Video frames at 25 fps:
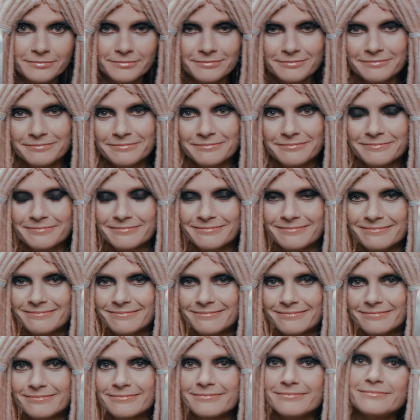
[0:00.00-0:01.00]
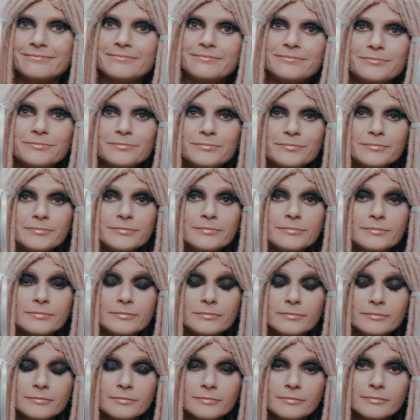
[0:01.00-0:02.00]

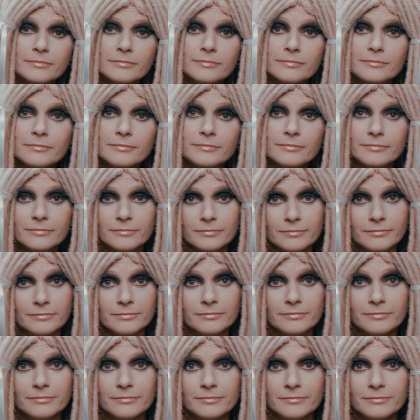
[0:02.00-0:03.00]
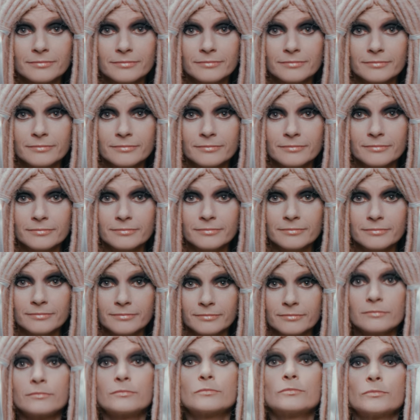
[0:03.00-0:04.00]

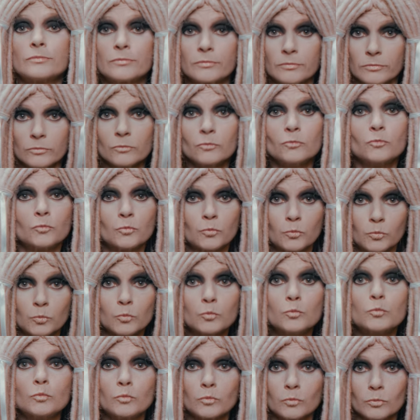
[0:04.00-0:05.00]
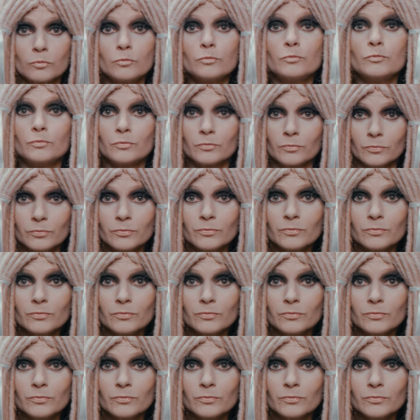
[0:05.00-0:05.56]
(silent)